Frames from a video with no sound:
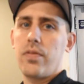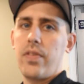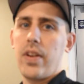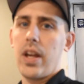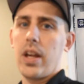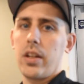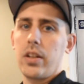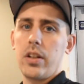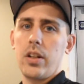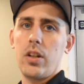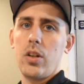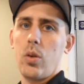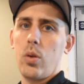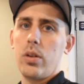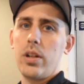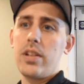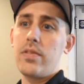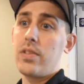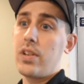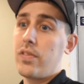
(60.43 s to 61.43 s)
failure,
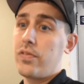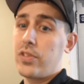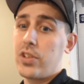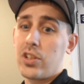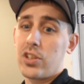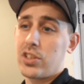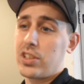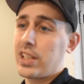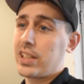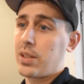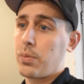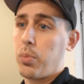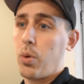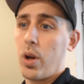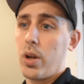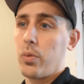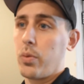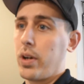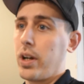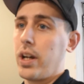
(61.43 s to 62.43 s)
or even if you're just at the
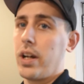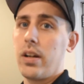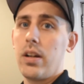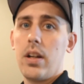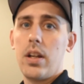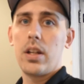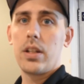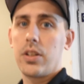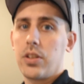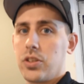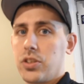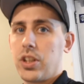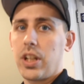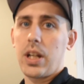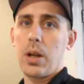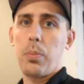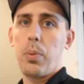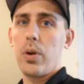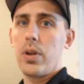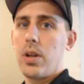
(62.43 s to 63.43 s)
point where you're
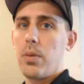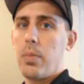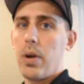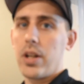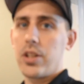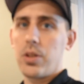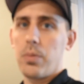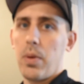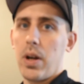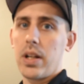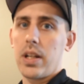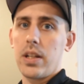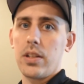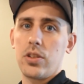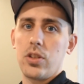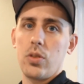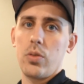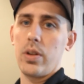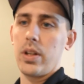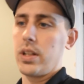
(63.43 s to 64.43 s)
sick of putting a bunch of money
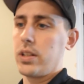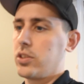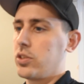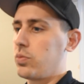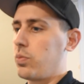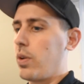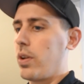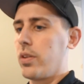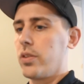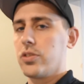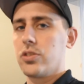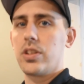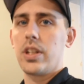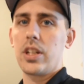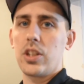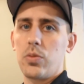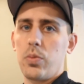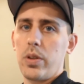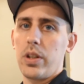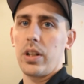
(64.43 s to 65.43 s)
into it. It's one of those
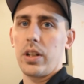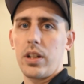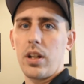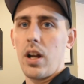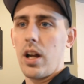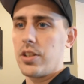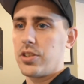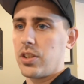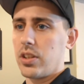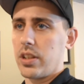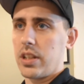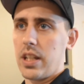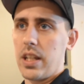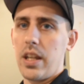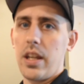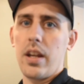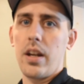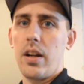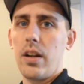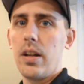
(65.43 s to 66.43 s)
things where you're constantly
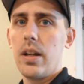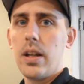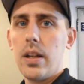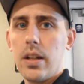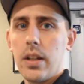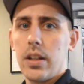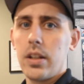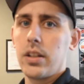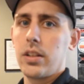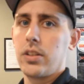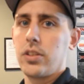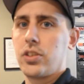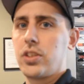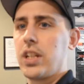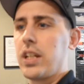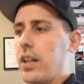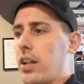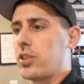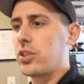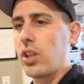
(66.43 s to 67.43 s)
here, you're
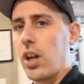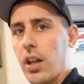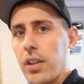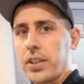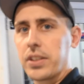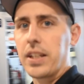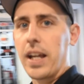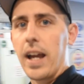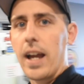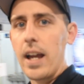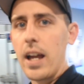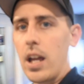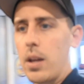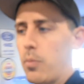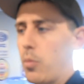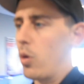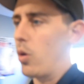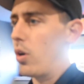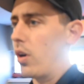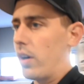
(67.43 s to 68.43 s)
seeing us all the
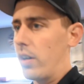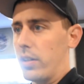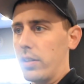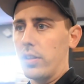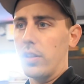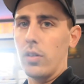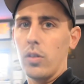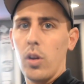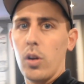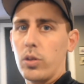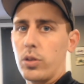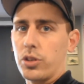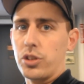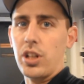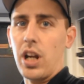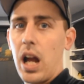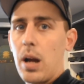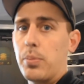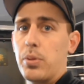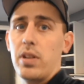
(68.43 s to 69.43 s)
time, or you're a local
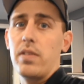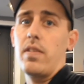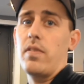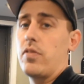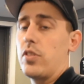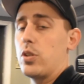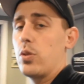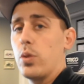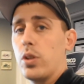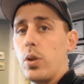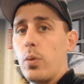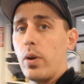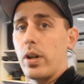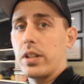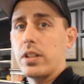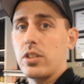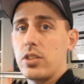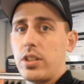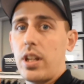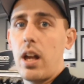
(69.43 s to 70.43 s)
shop, or even if you're doing the
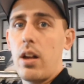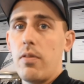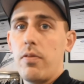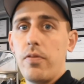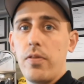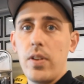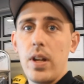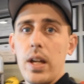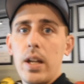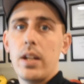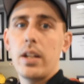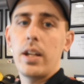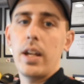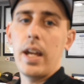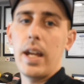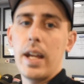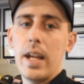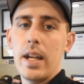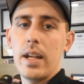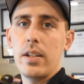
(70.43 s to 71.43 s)
work yourself,
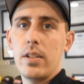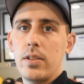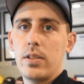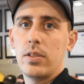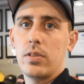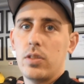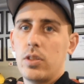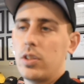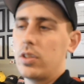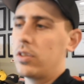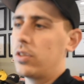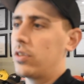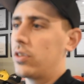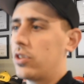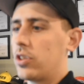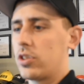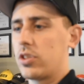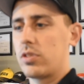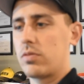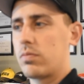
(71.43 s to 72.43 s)
and you
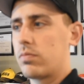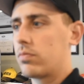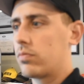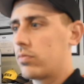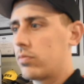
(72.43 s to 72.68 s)
just,